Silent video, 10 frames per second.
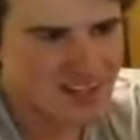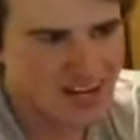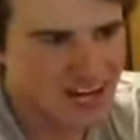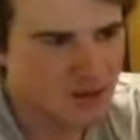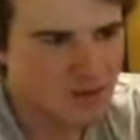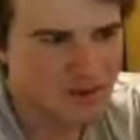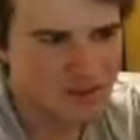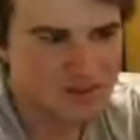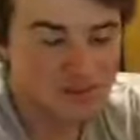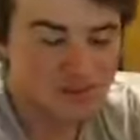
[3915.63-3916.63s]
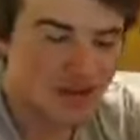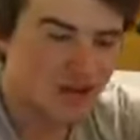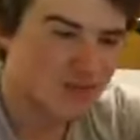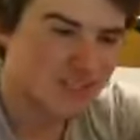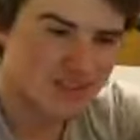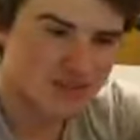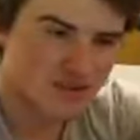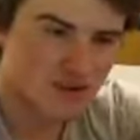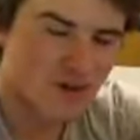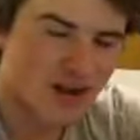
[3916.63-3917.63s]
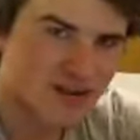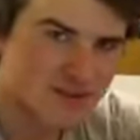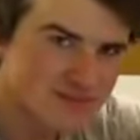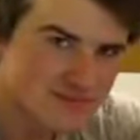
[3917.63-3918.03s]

I wanted them to be bi-weekly for a while.